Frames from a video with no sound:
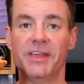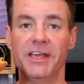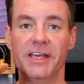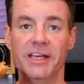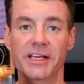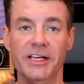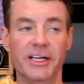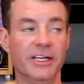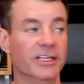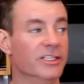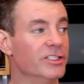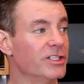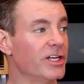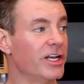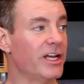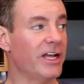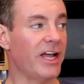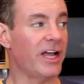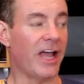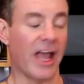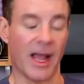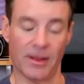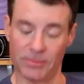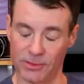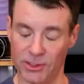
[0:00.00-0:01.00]
is
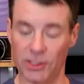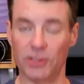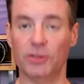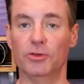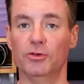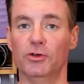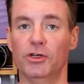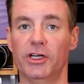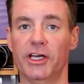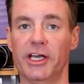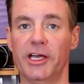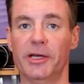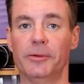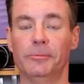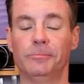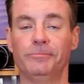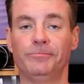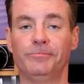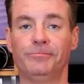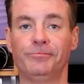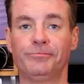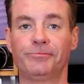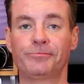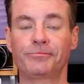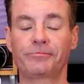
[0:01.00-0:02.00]
absolutely
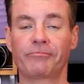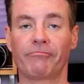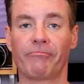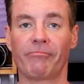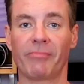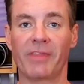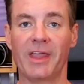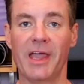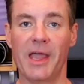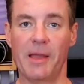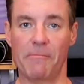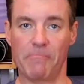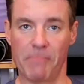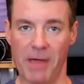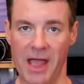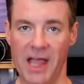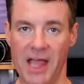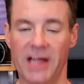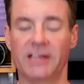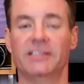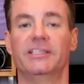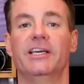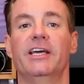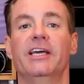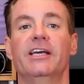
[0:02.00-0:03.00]
a
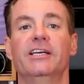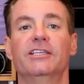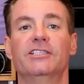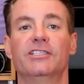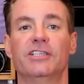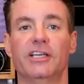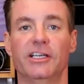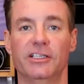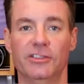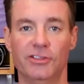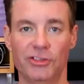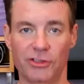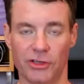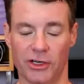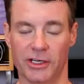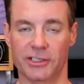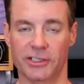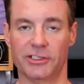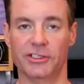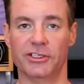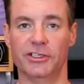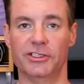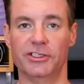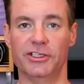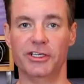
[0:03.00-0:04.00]
pancakes and
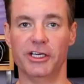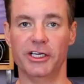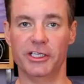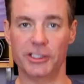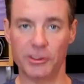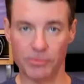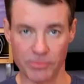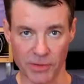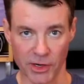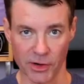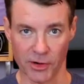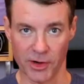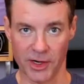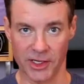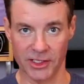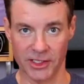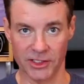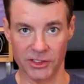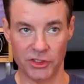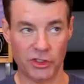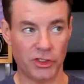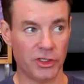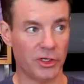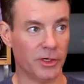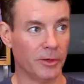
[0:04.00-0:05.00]
sausage
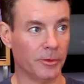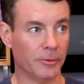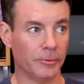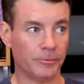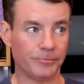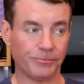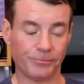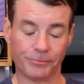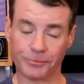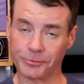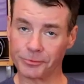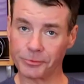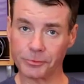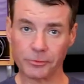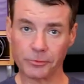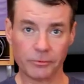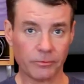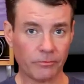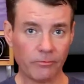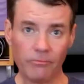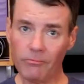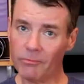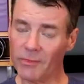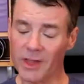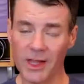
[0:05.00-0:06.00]
experience
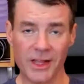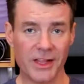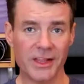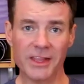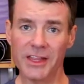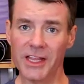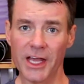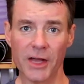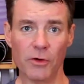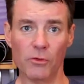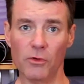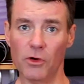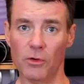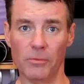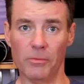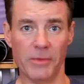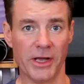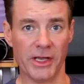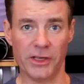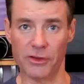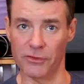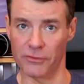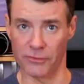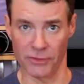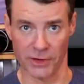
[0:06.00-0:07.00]
that will
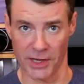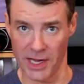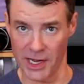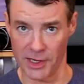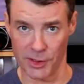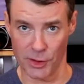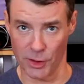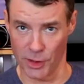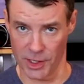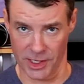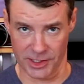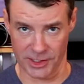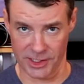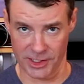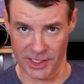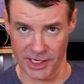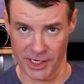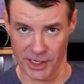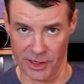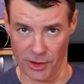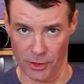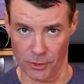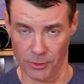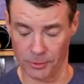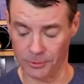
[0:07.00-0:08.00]
make you forget you're on
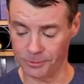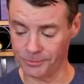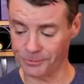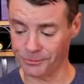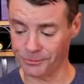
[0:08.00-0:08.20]
keto.